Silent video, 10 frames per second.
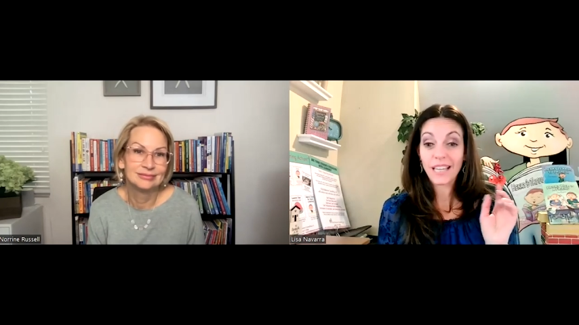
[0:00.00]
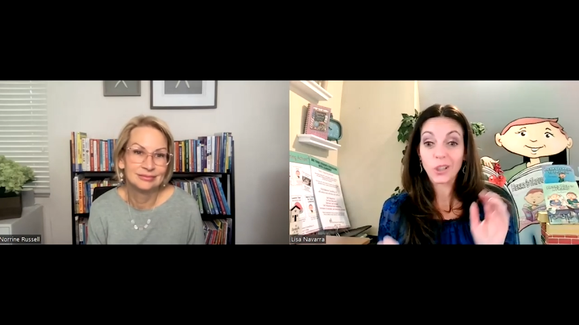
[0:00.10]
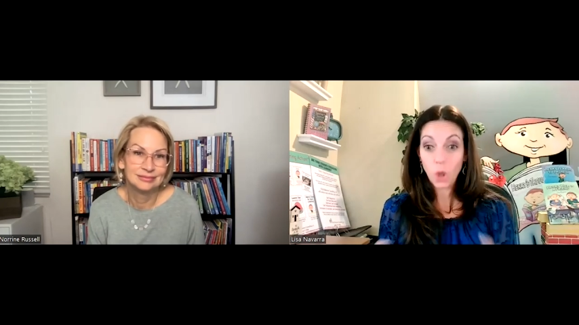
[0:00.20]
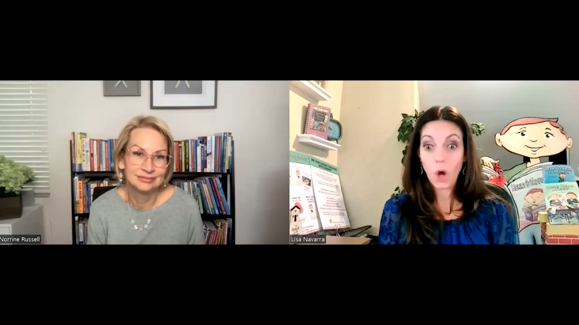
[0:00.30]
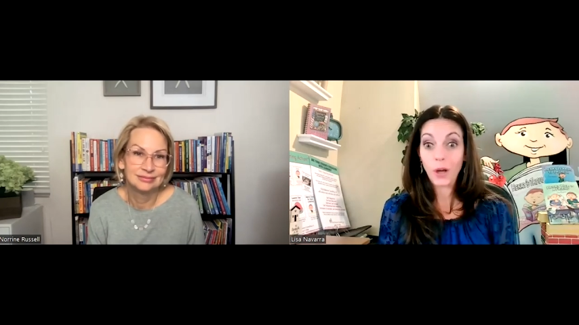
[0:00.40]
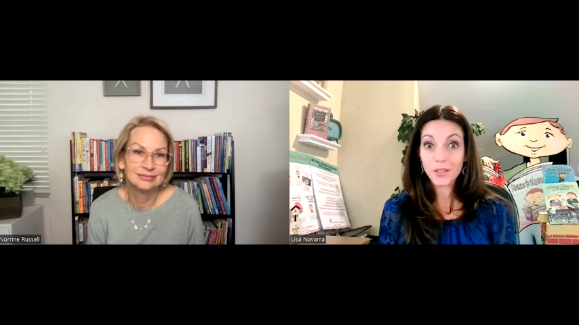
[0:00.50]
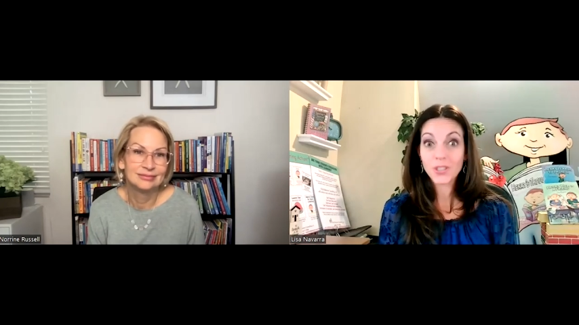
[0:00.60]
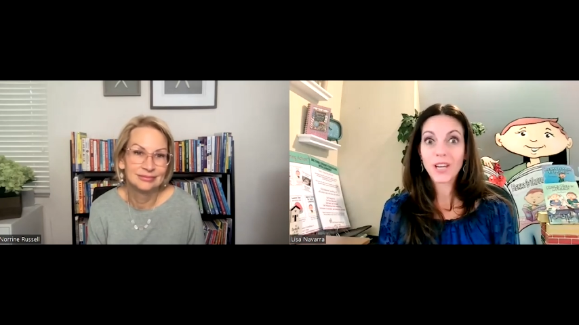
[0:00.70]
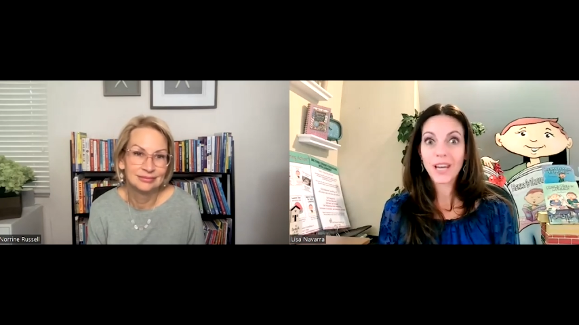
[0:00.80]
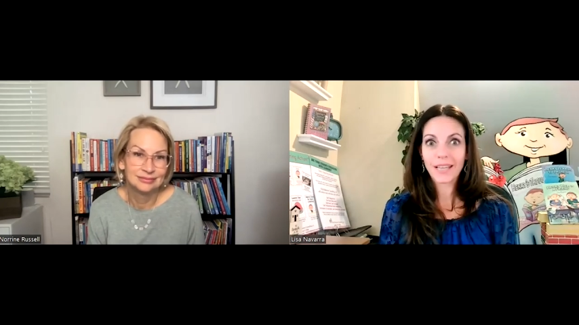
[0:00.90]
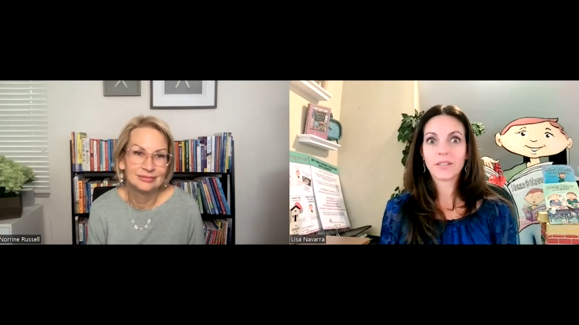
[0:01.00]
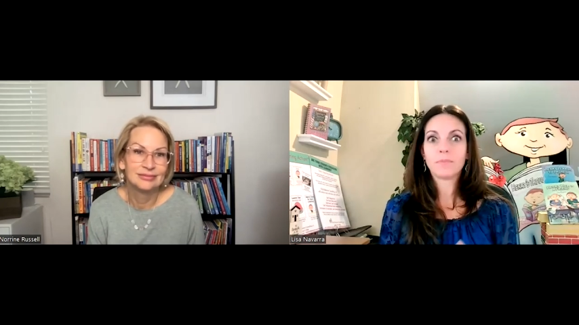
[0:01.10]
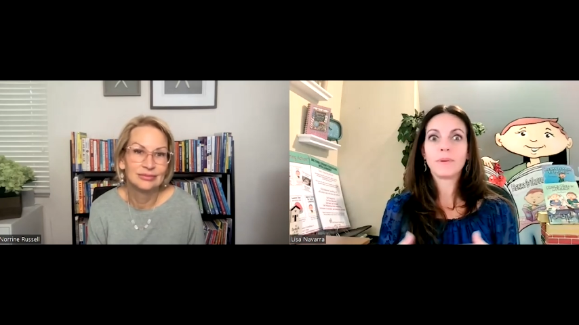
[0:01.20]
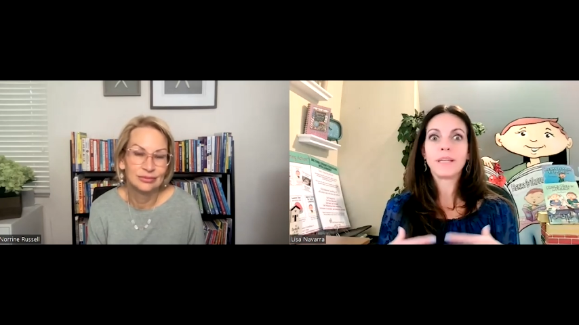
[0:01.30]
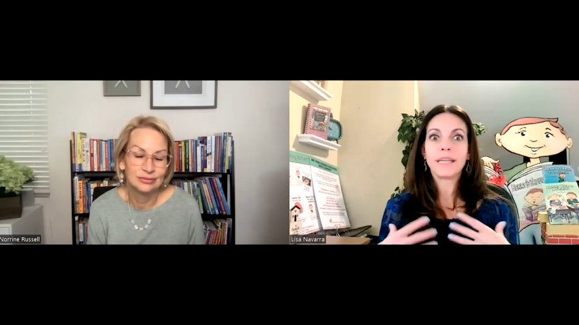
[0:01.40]
Speaker 1: launch
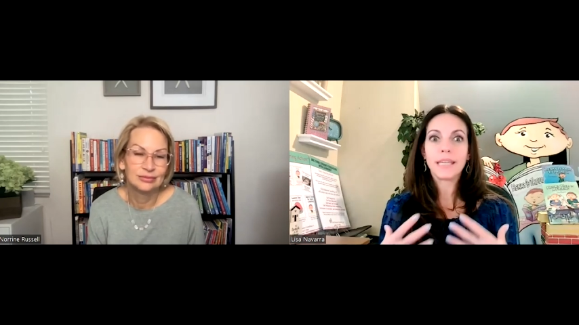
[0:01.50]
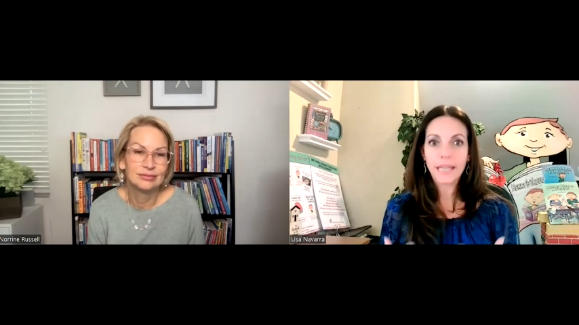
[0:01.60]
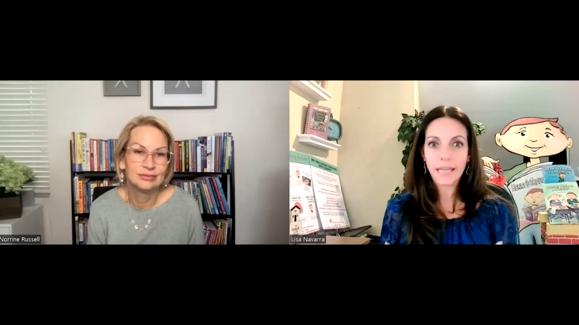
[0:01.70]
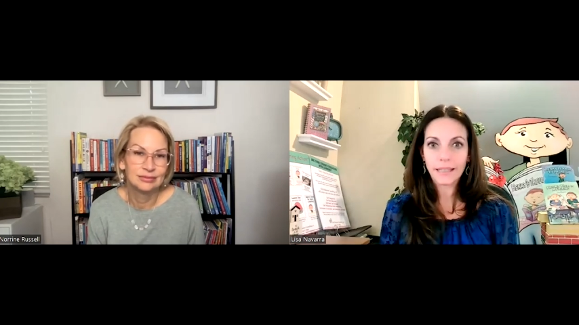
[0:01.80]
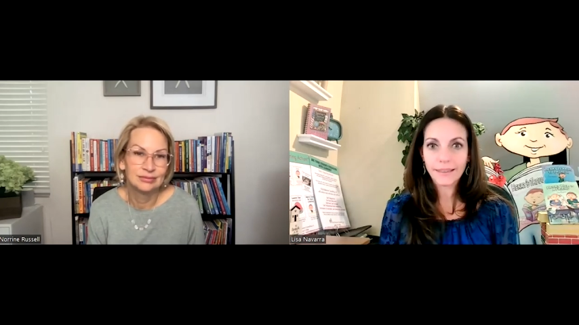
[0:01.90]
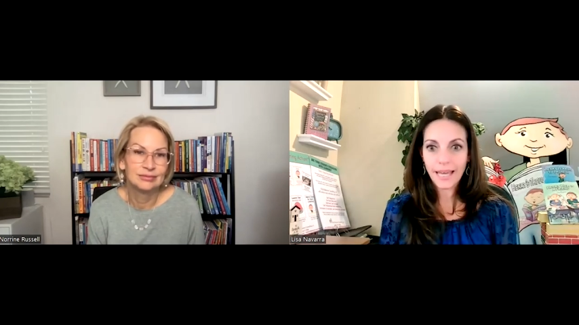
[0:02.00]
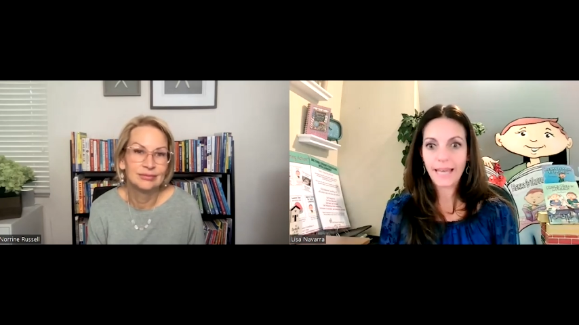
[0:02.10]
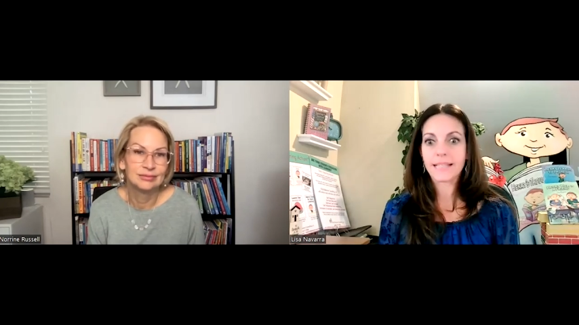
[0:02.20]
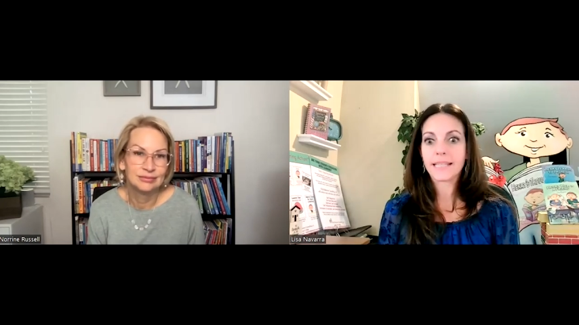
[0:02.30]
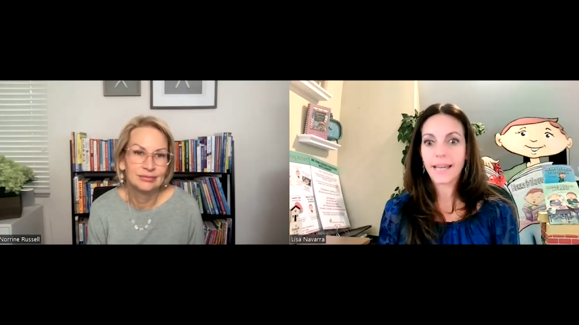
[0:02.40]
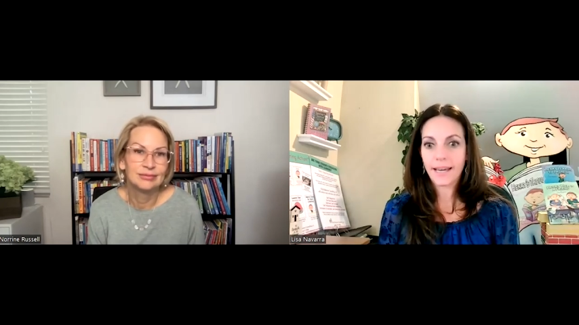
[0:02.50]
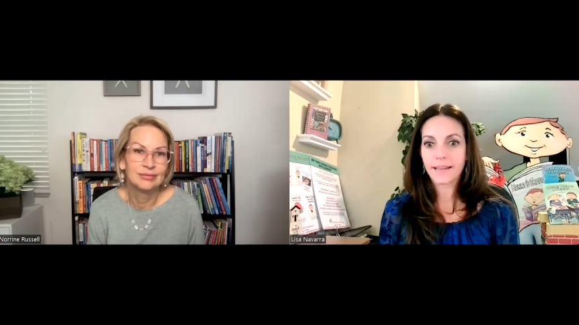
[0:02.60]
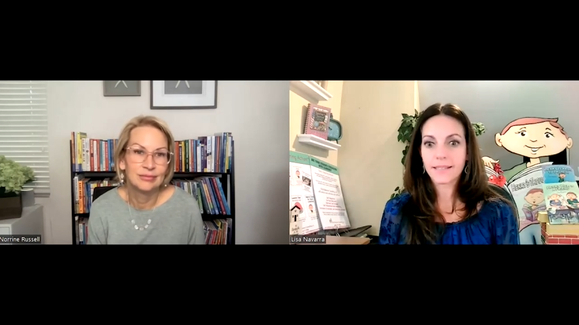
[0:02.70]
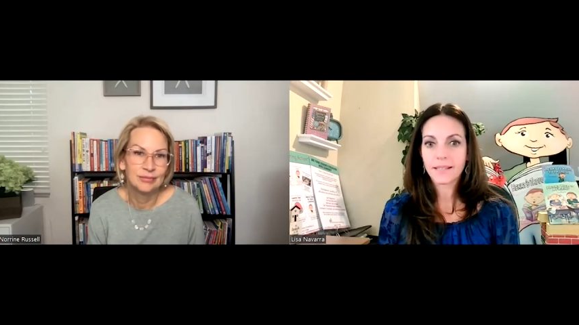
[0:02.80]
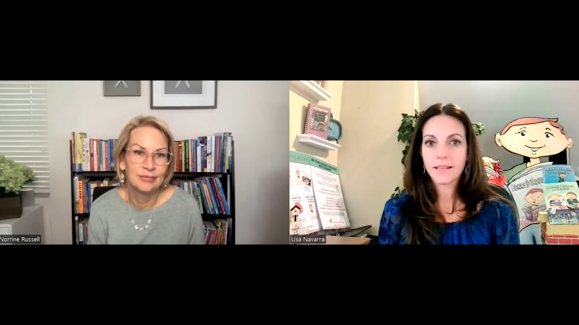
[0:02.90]
and begin that
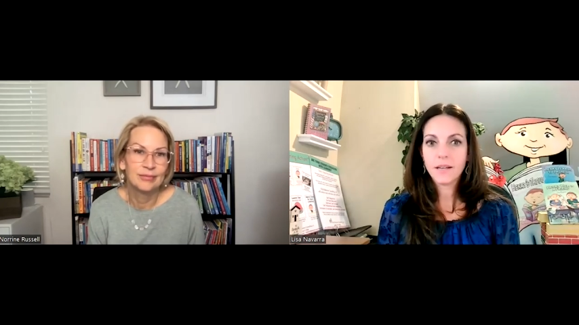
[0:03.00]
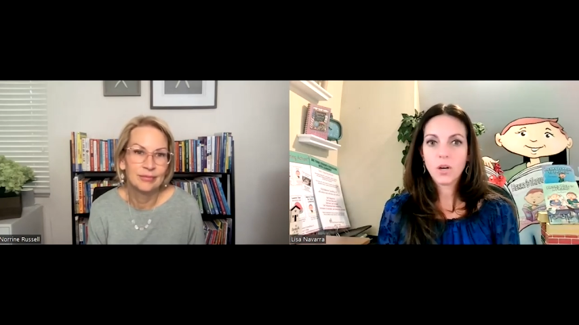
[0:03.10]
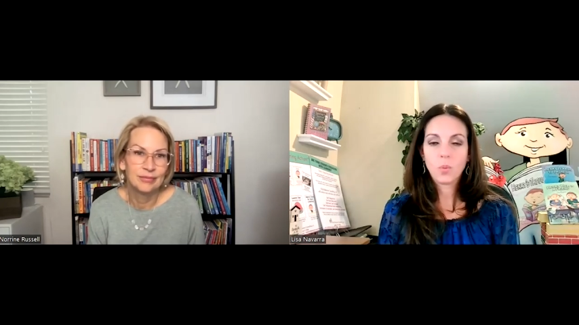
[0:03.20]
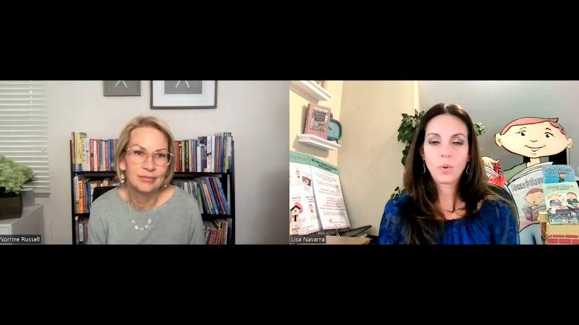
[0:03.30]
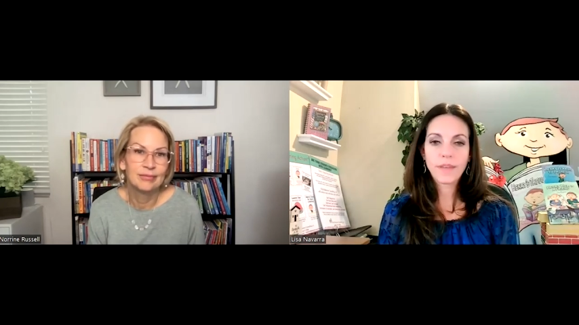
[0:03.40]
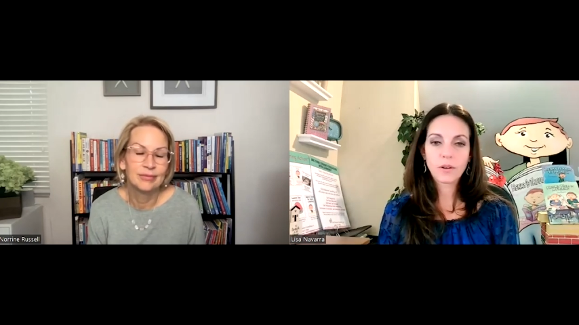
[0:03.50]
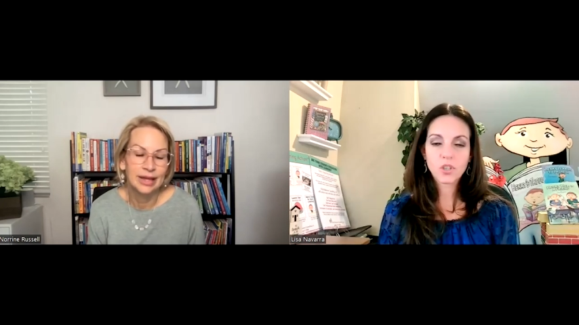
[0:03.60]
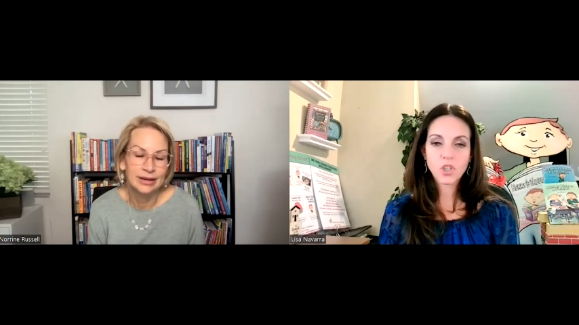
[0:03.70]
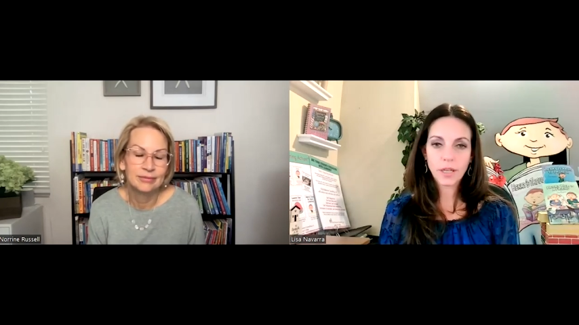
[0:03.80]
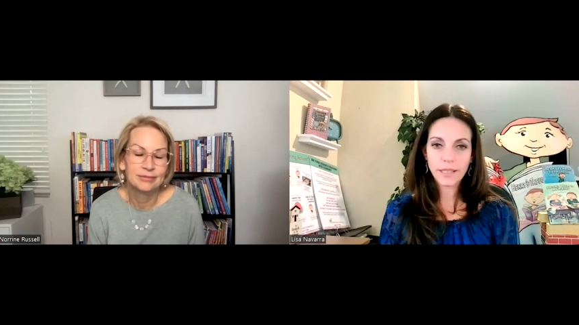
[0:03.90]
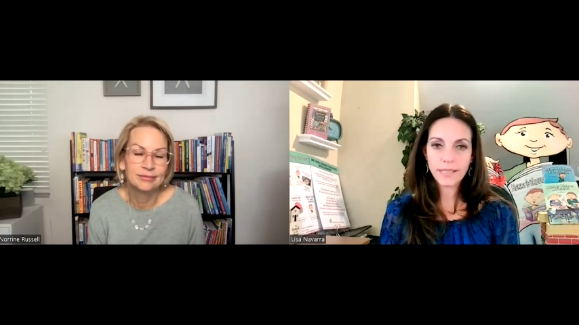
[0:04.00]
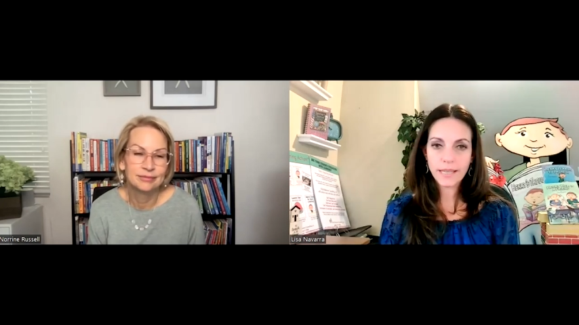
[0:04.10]
task without shutting